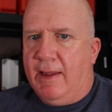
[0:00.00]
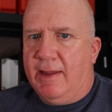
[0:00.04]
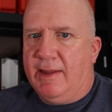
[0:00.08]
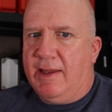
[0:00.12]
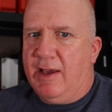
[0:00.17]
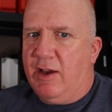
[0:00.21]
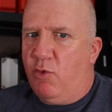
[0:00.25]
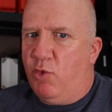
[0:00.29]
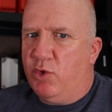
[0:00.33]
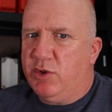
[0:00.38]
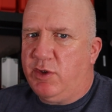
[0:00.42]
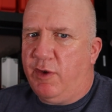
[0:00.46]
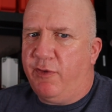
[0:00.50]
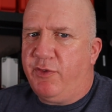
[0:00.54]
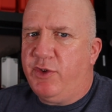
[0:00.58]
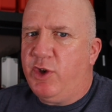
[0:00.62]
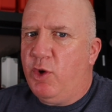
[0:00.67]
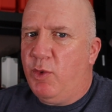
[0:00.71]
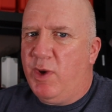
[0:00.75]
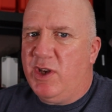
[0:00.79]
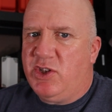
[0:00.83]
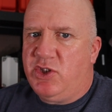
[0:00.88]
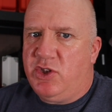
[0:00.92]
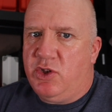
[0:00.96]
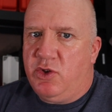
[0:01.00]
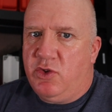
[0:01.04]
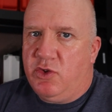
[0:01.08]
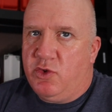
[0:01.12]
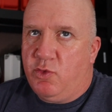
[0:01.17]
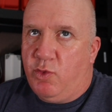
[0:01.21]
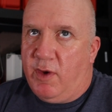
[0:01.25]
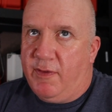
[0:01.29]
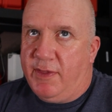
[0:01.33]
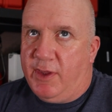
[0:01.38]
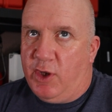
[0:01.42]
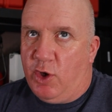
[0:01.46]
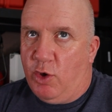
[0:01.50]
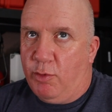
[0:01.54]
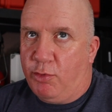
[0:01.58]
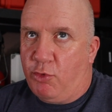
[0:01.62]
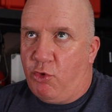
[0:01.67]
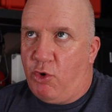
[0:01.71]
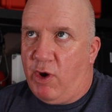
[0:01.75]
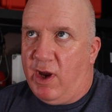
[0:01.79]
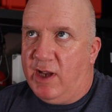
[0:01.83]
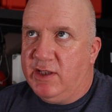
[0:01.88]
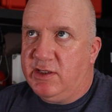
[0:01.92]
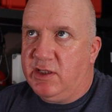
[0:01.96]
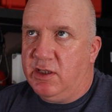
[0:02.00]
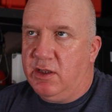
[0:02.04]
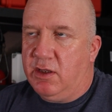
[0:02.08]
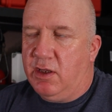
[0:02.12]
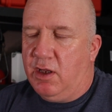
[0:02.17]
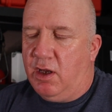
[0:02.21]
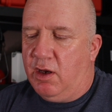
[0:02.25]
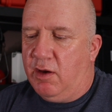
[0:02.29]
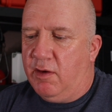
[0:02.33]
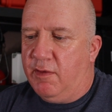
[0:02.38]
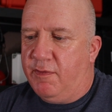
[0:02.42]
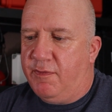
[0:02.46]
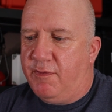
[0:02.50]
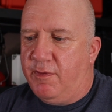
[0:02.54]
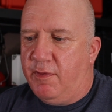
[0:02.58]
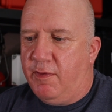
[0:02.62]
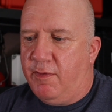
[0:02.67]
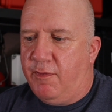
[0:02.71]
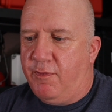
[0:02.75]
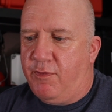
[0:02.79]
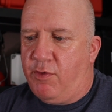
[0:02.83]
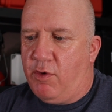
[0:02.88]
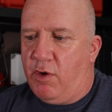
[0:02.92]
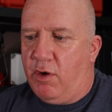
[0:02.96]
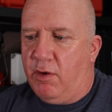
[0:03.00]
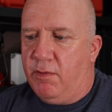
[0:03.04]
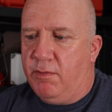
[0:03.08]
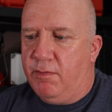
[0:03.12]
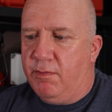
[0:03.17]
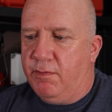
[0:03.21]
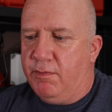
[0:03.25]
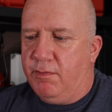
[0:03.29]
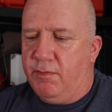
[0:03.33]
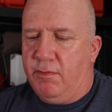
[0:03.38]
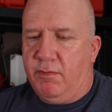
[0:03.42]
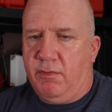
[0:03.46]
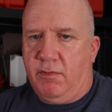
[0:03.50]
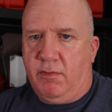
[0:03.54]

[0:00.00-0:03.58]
There was a few issues with the upgrading from